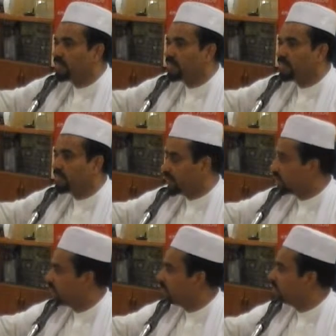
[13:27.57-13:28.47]
Drug
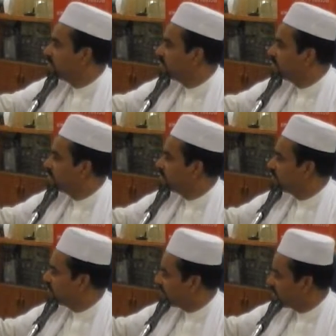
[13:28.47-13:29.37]
addict.
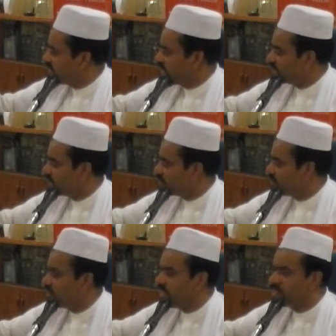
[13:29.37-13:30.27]
After 20
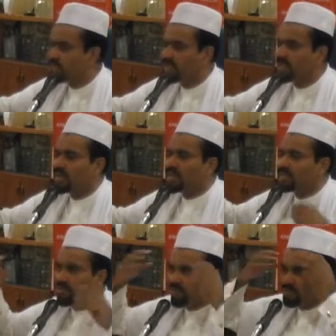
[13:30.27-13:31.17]
years of drug addict,
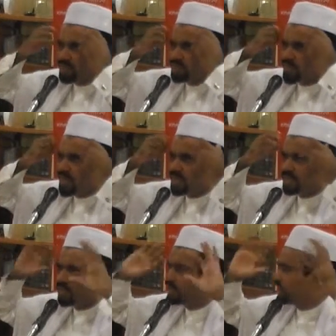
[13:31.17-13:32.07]
total brain
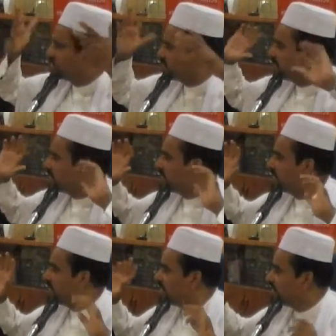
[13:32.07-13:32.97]
not functioning,
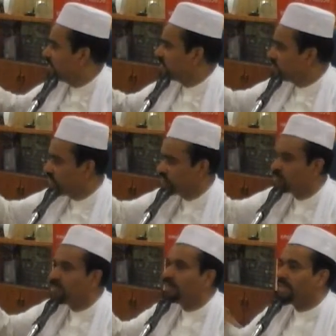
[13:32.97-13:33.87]
yet want to come back.